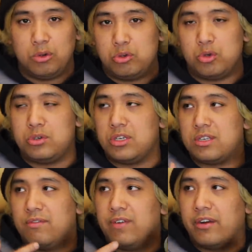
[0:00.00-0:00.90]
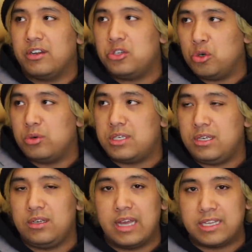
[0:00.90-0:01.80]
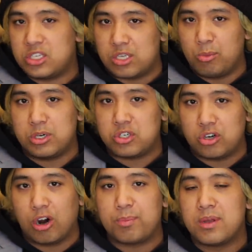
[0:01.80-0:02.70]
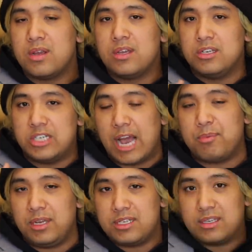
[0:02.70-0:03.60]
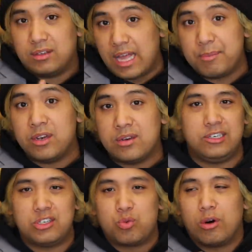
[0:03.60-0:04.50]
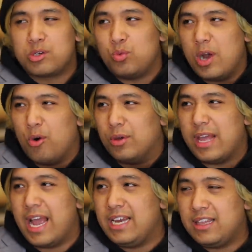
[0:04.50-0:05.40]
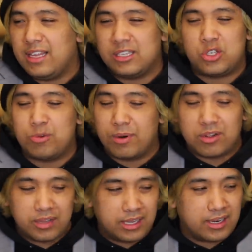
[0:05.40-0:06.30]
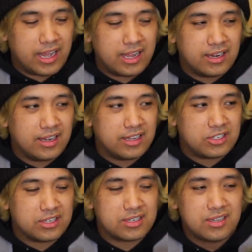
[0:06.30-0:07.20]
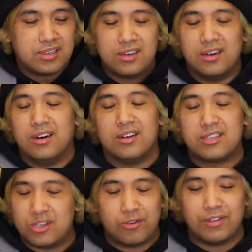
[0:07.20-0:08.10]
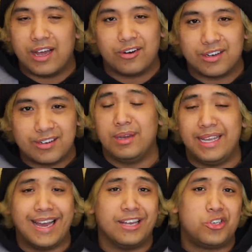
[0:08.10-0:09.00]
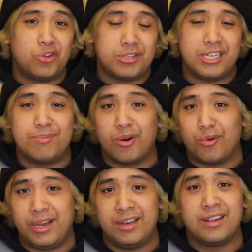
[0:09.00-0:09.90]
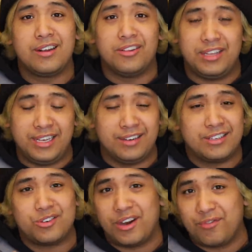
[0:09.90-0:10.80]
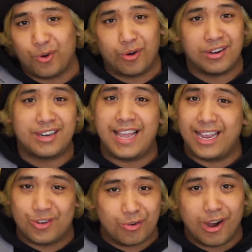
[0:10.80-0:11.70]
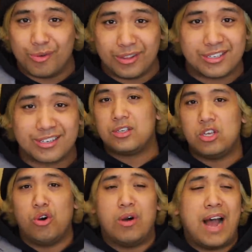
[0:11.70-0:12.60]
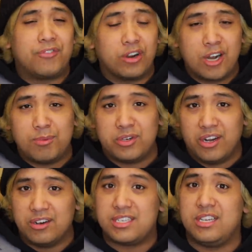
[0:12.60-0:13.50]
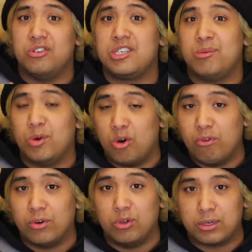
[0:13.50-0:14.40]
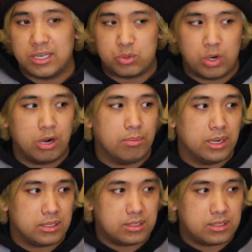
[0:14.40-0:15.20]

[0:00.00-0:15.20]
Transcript: Yuzu is just a very juicy yet somewhat sharp Japanese lemon. Just works well with anything super clean, and it's just, oh, so flattering. But yeah, juicy, marine, clean, straightforward, can't go wrong with this. So after a couple of years, still somewhat overlooked as well, but